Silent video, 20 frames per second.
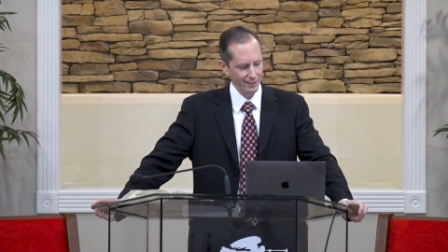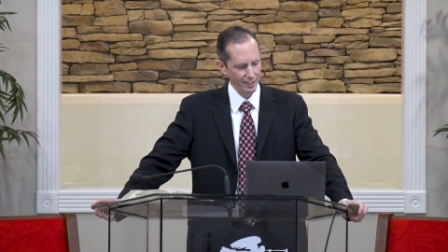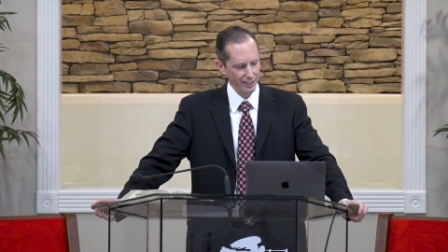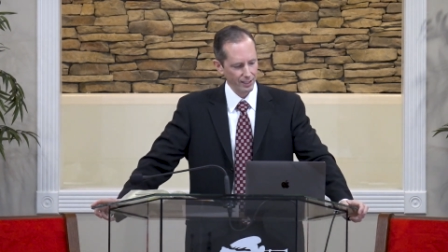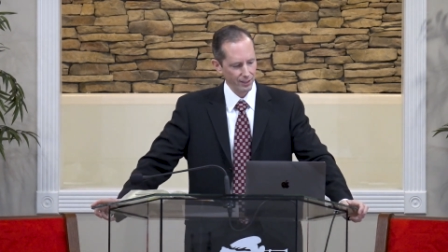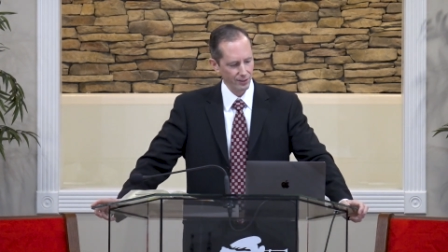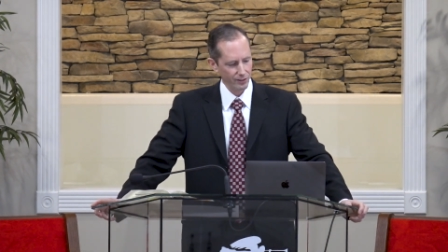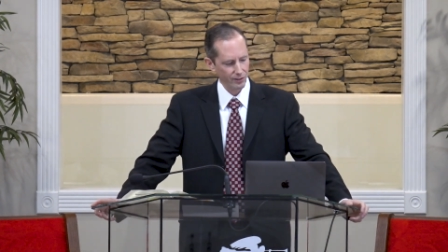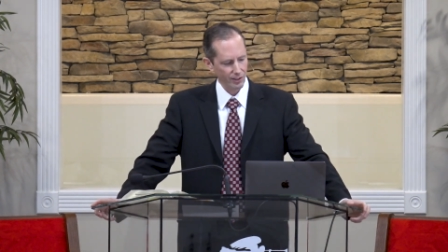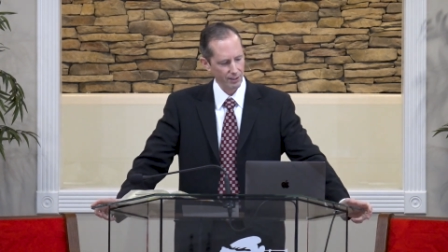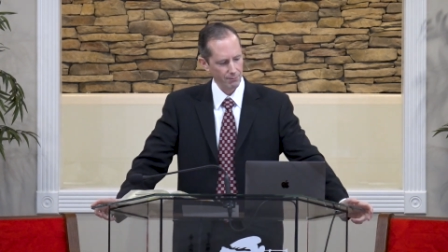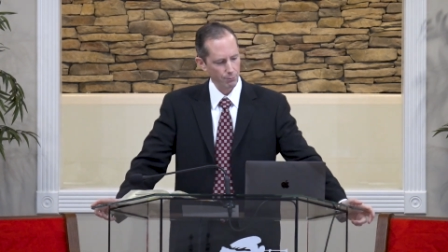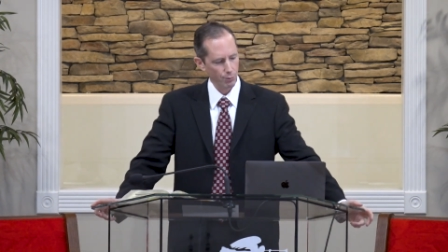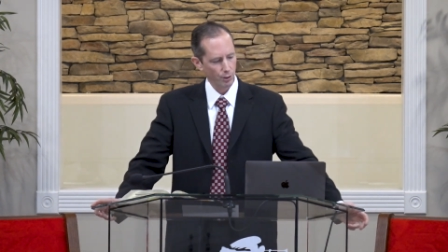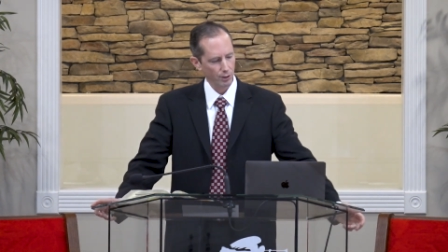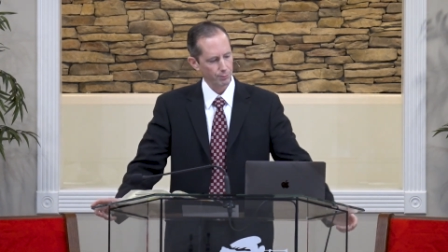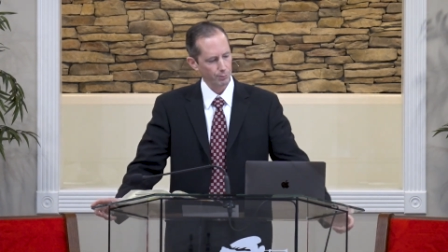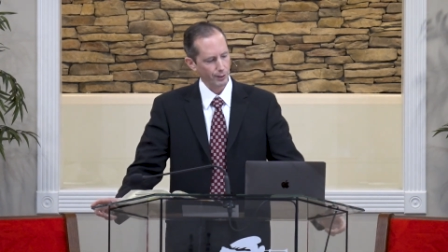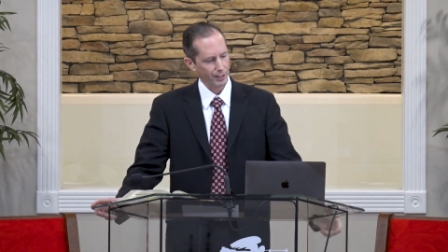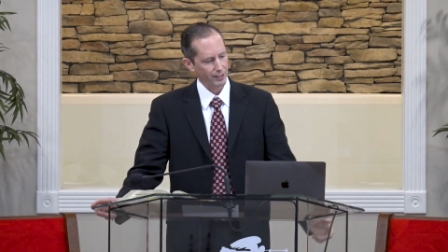Again, the same
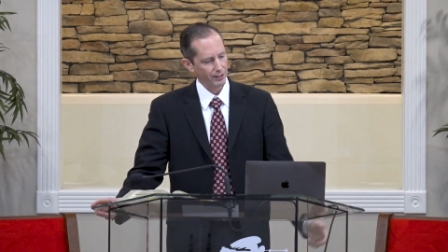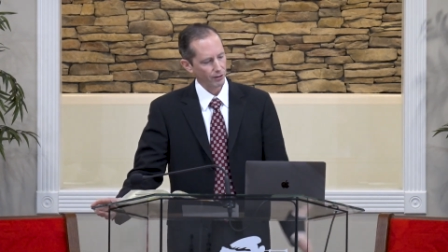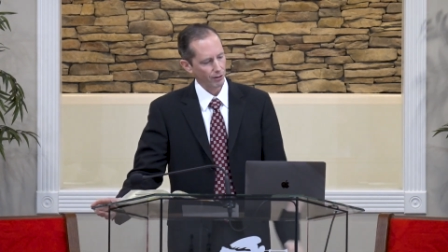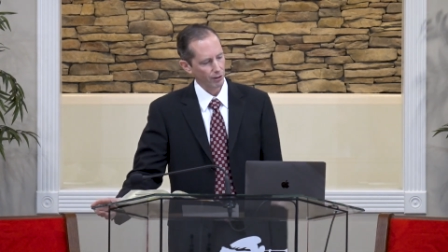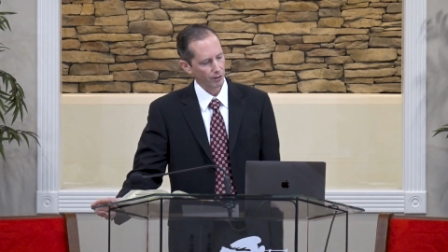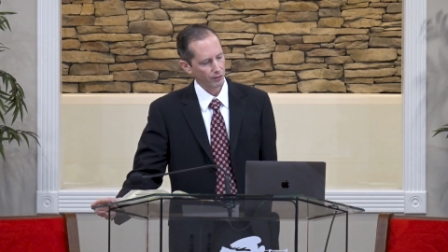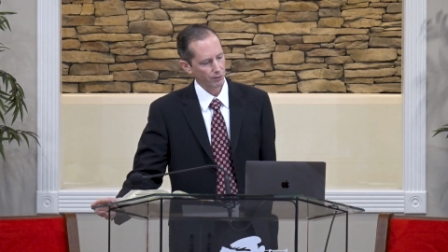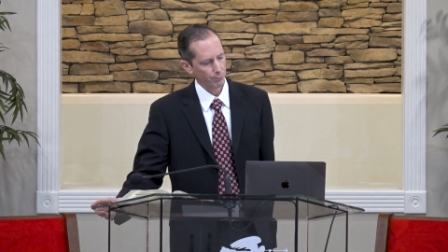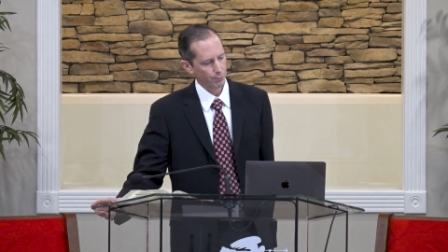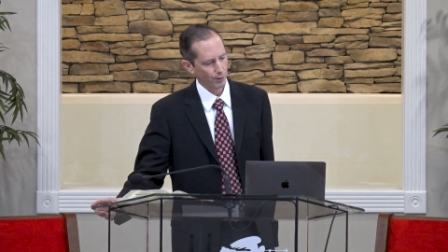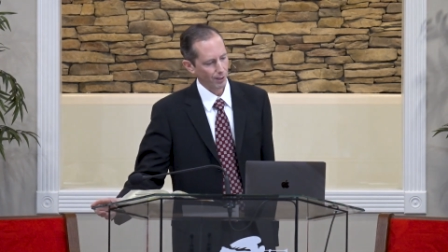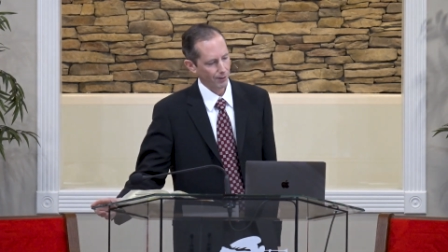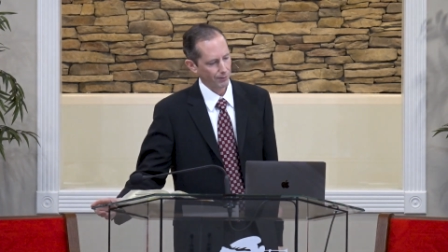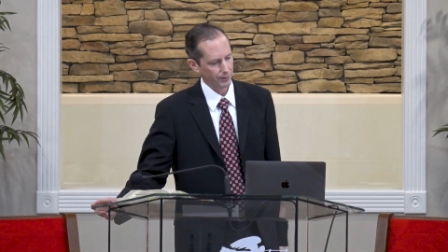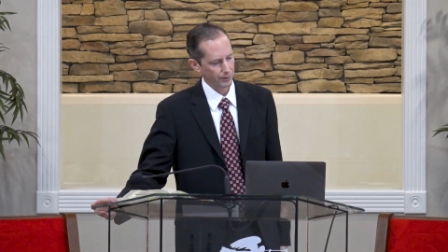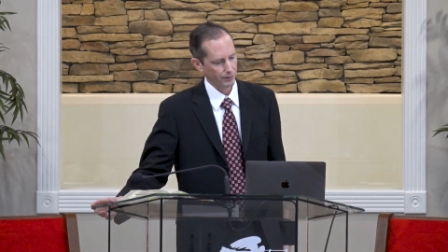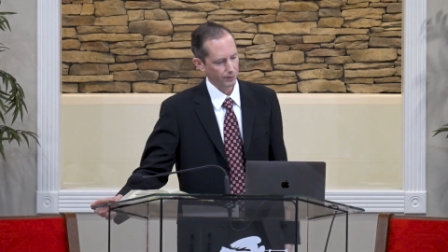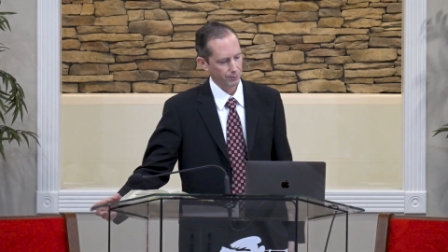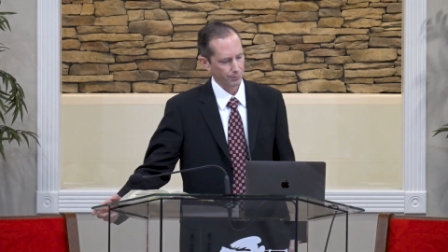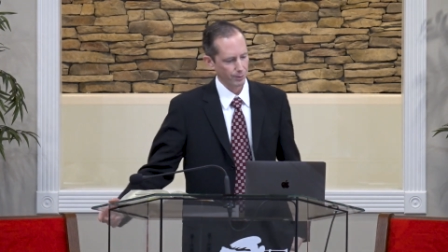book, Patriarchs and
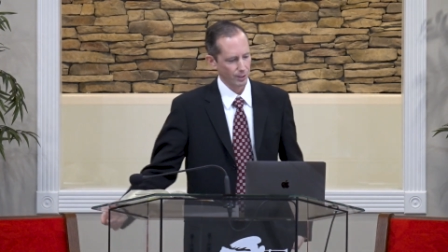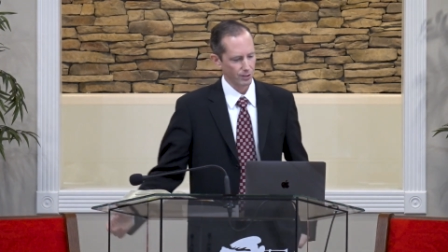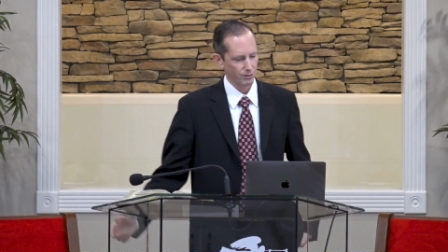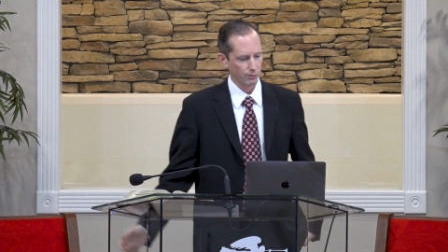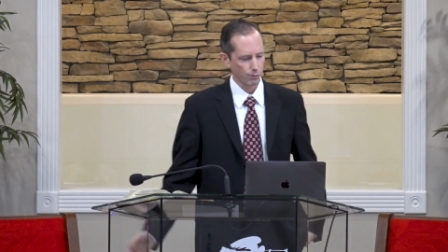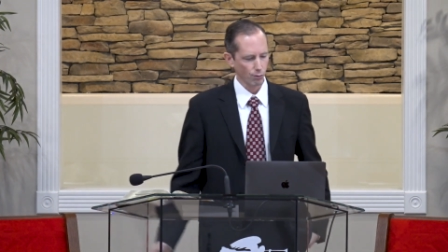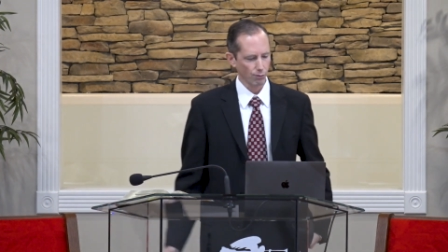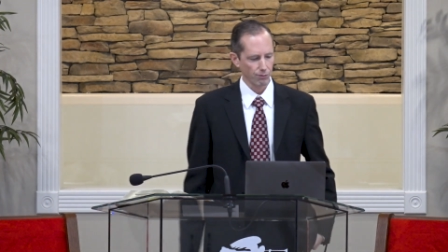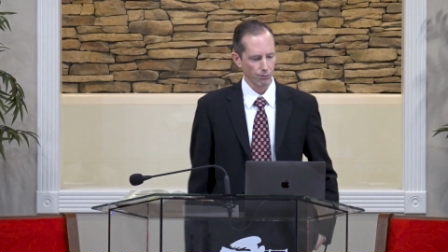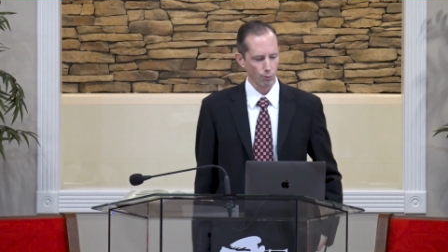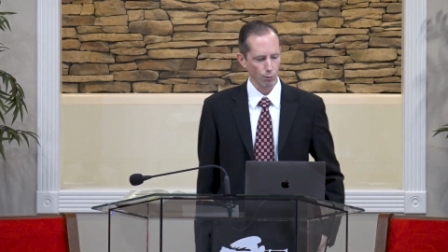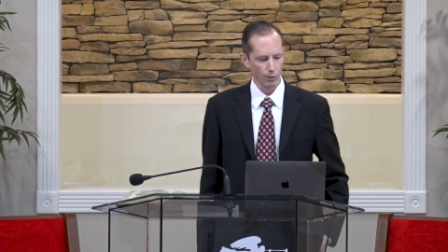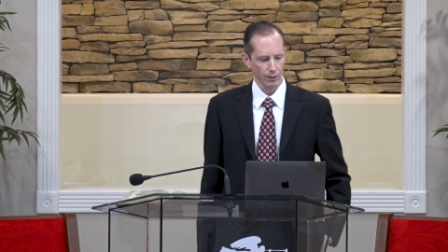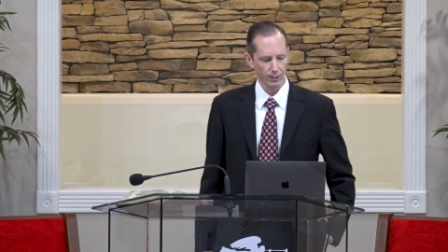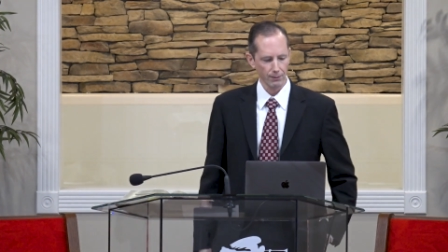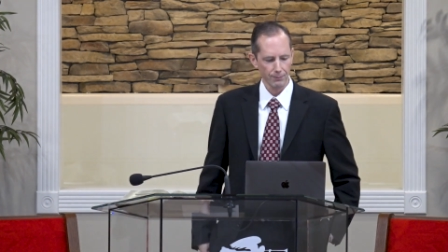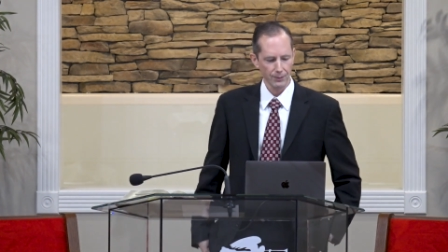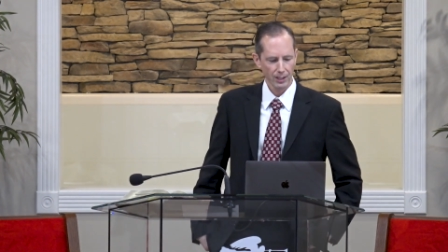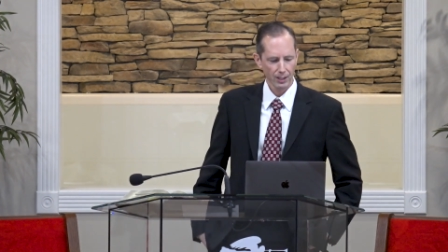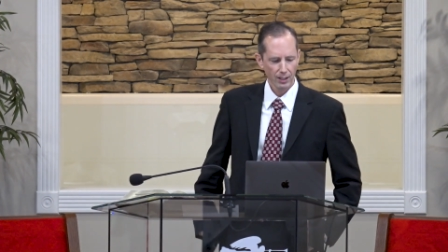Prophets, page
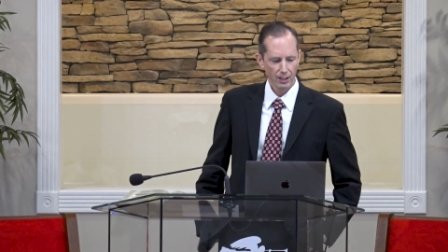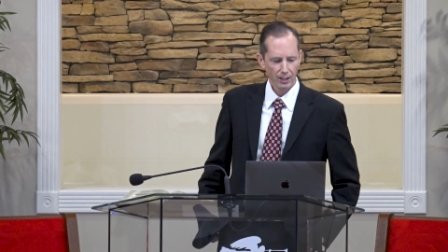440.